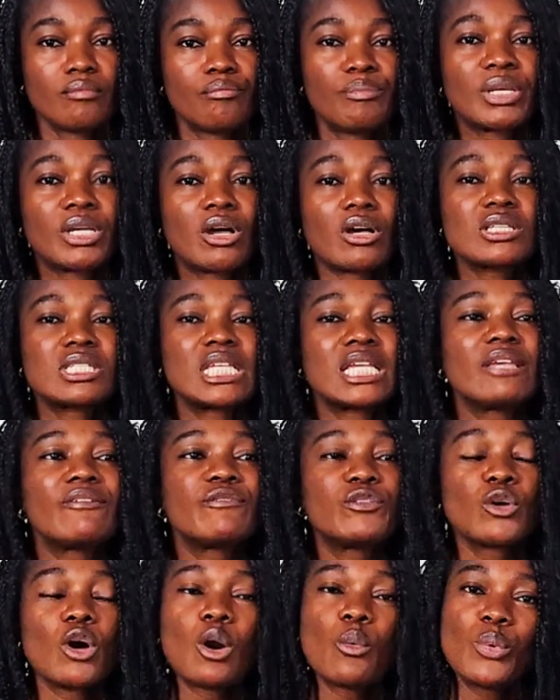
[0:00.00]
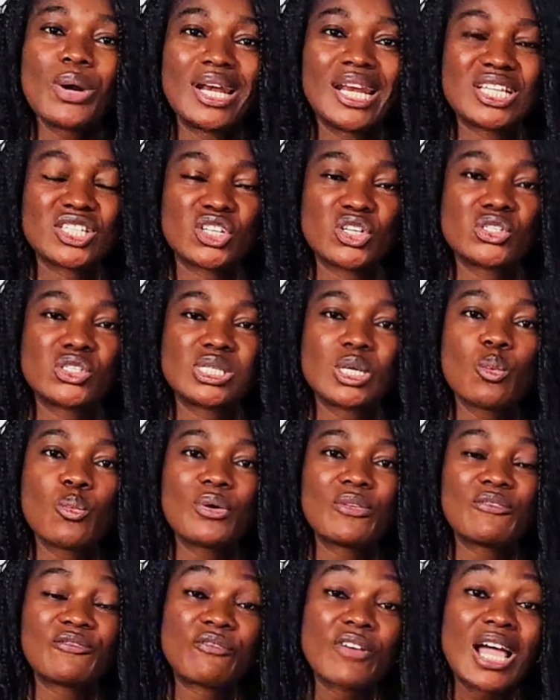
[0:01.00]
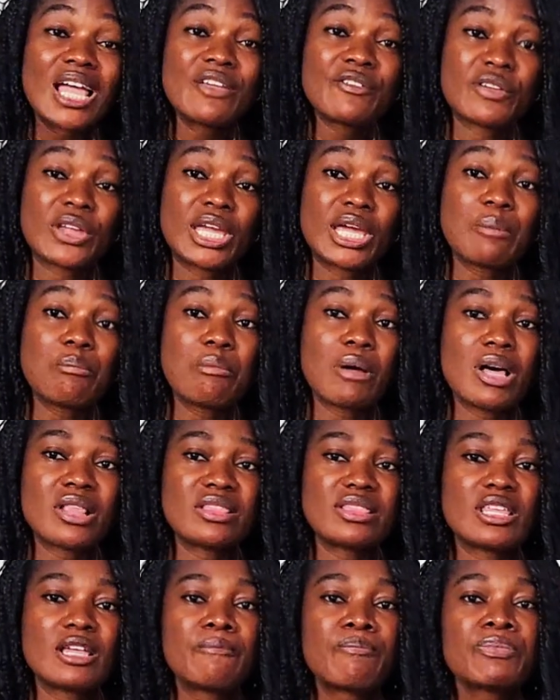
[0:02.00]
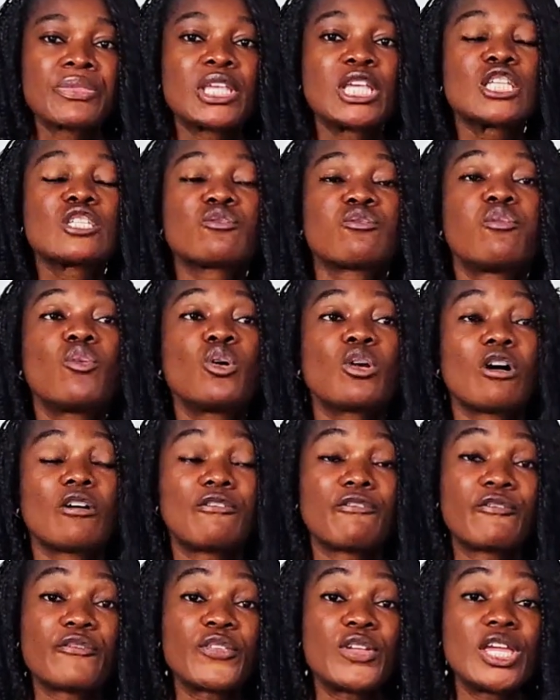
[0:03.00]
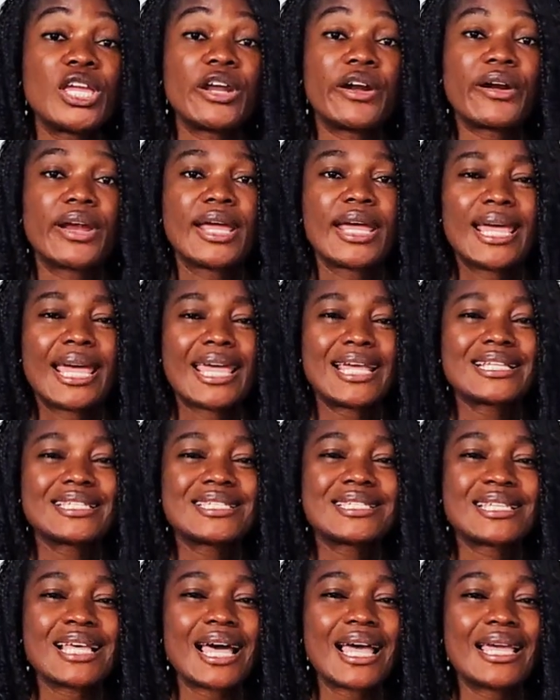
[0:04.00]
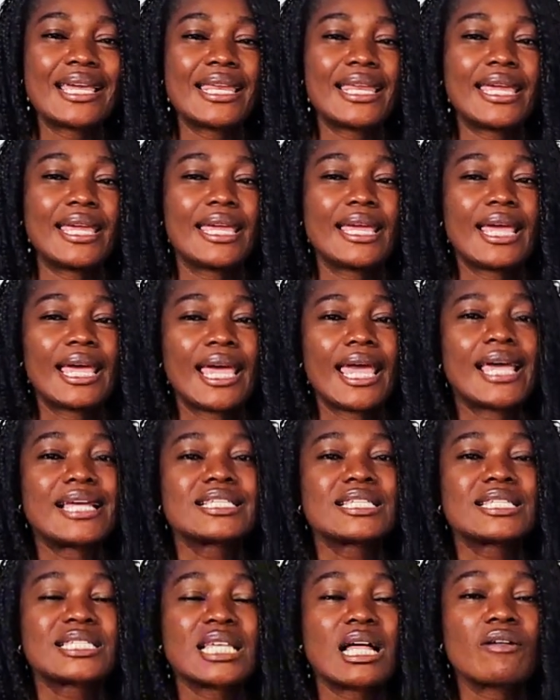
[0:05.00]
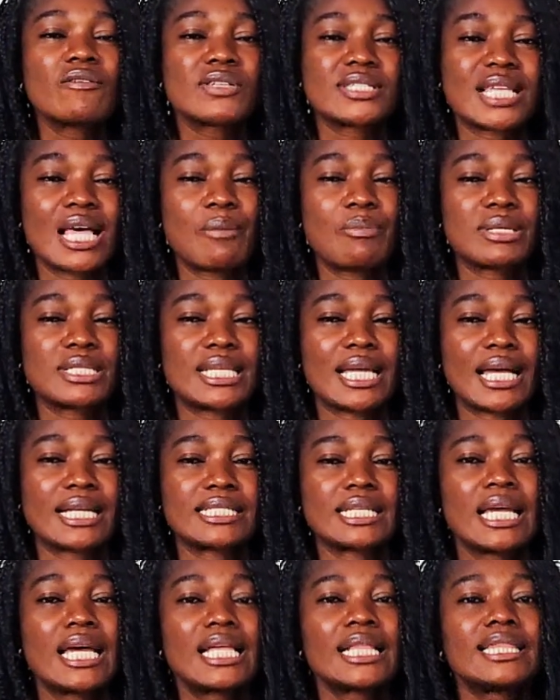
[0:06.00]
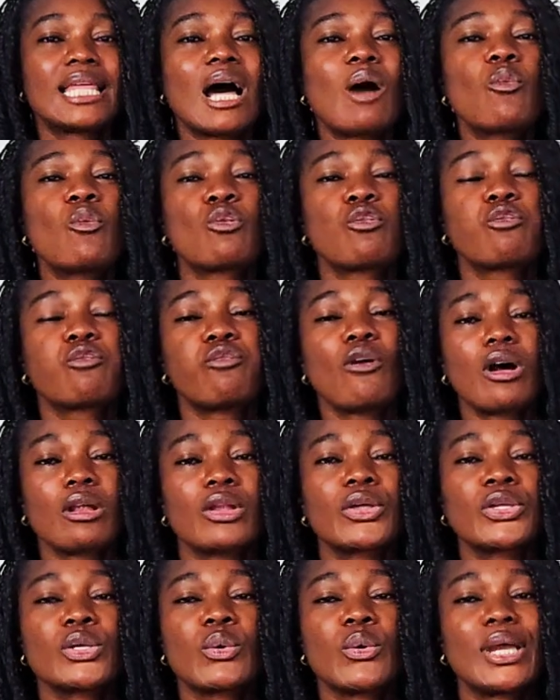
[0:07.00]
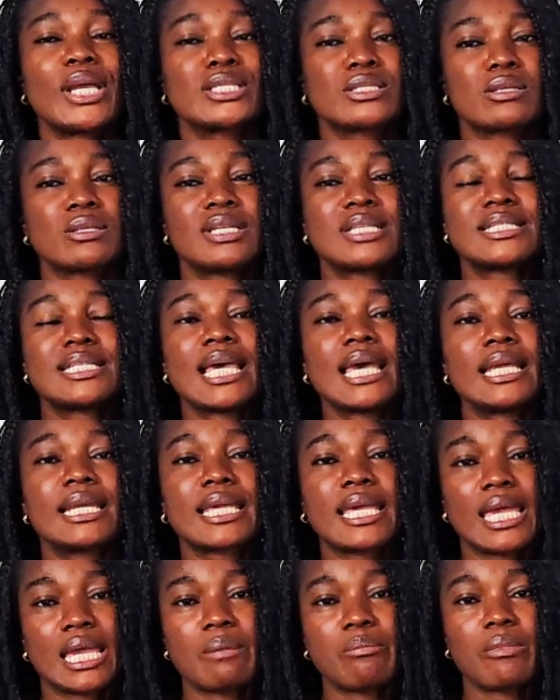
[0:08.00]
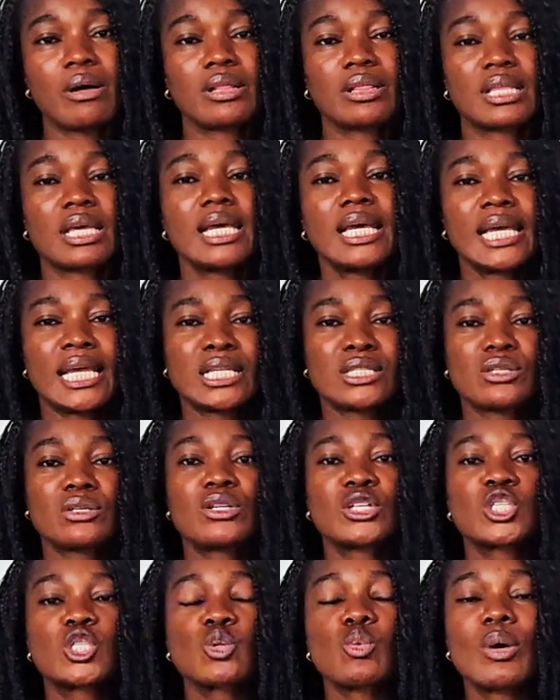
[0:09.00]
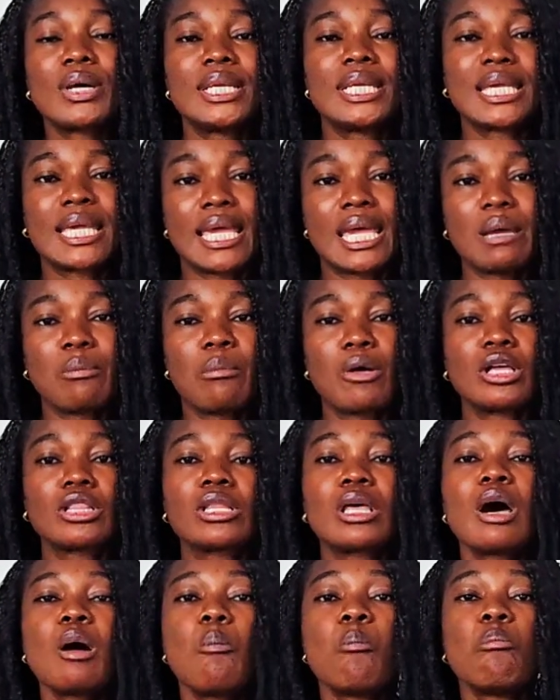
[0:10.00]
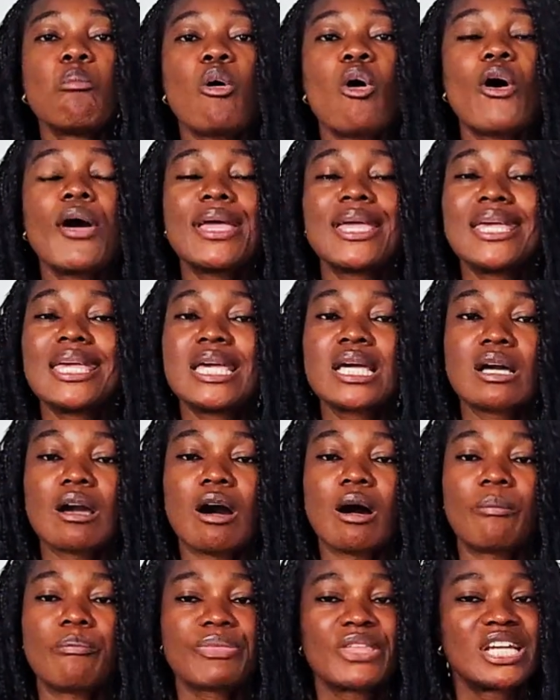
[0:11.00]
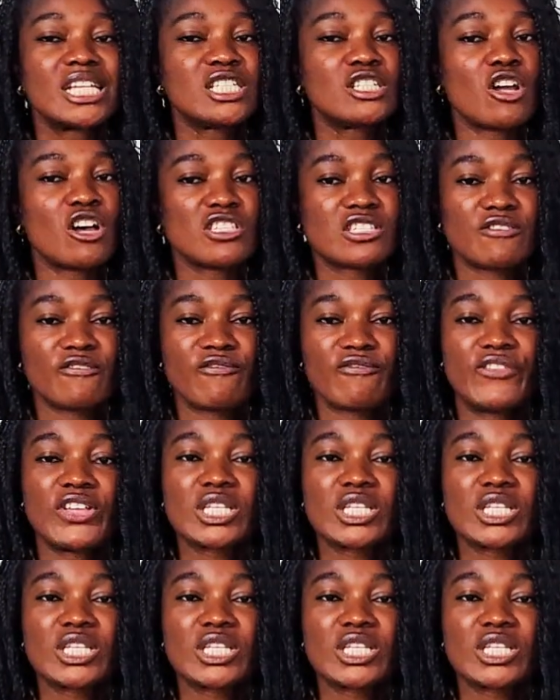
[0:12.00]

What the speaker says: Because if your relationship with 5K a month is full of fear, anxiety, and self-sabotage, that would follow you into the 10K a month, into the 20K a month. More income doesn't